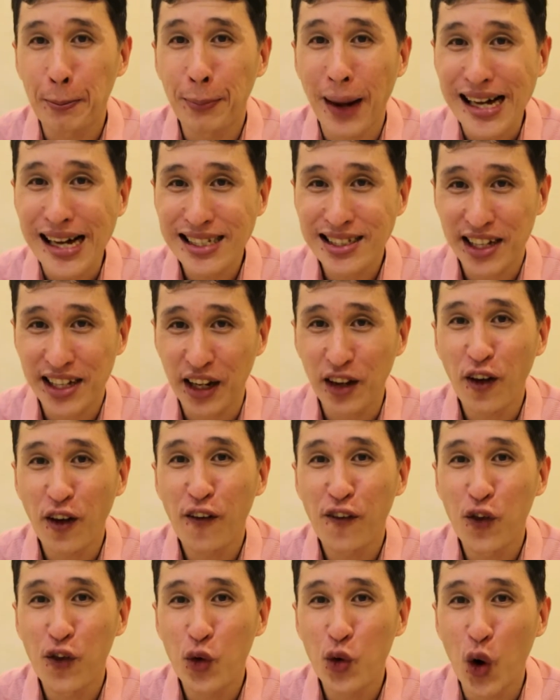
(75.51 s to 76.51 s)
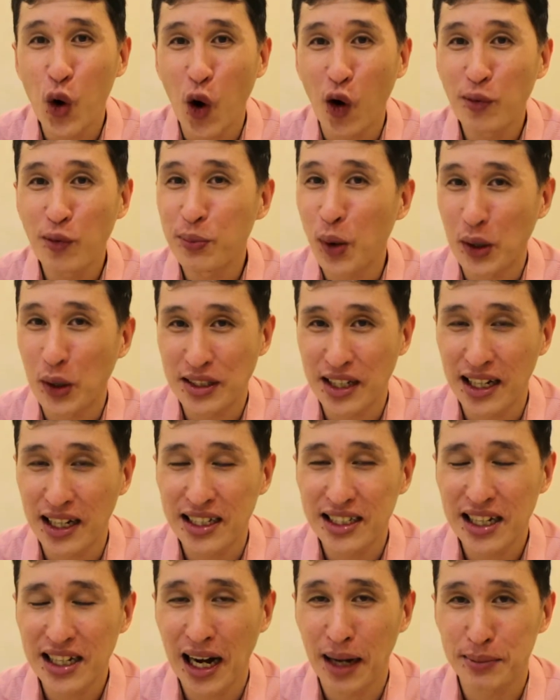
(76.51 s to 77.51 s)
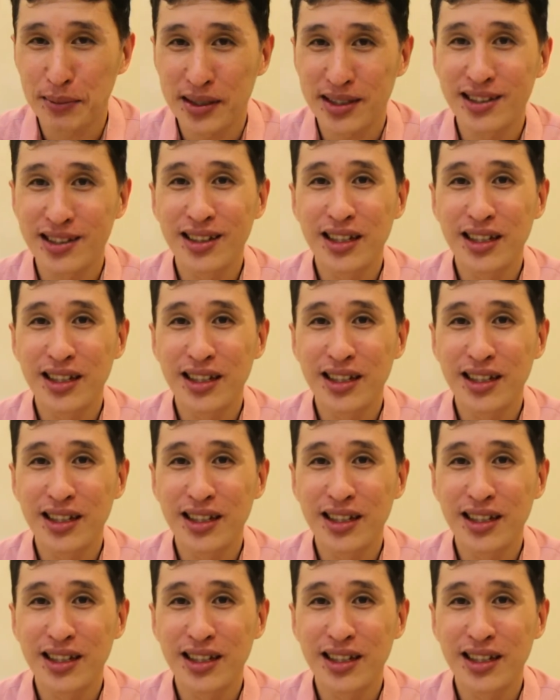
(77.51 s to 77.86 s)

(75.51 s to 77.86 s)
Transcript: basket full of porcelain cups.